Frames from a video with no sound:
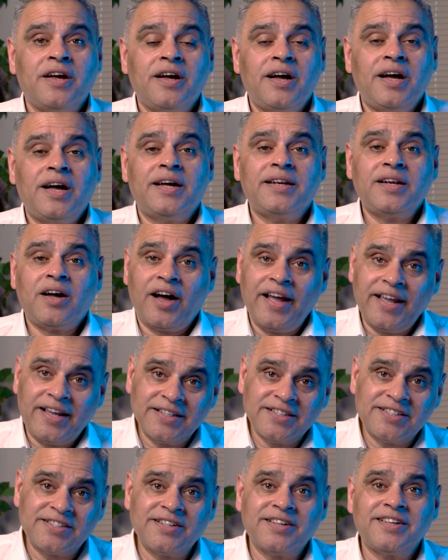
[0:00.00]
And I
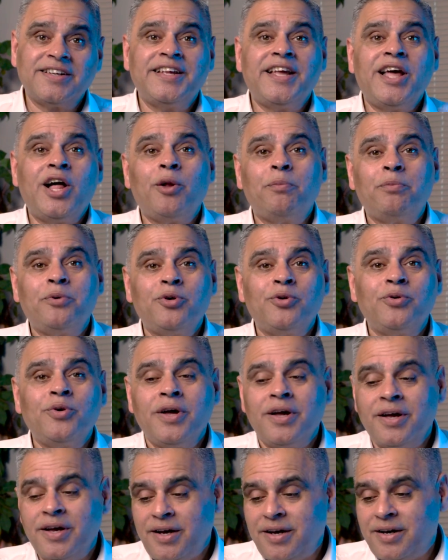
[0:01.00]
can certainly help you
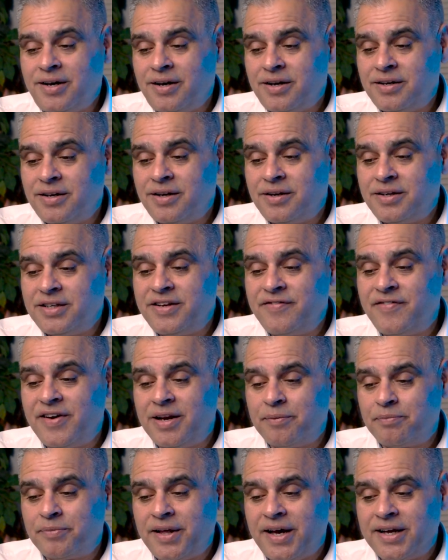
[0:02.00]

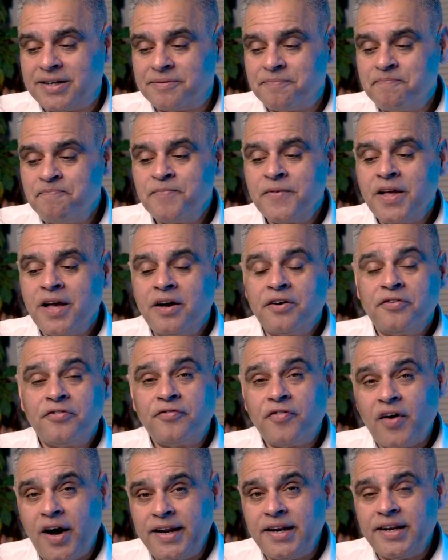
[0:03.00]
develop that.
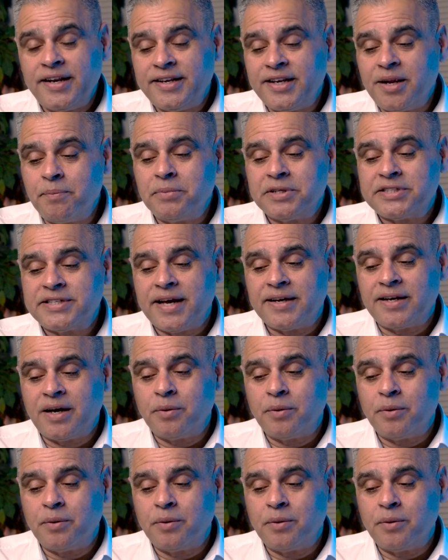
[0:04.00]
Finally, number 10,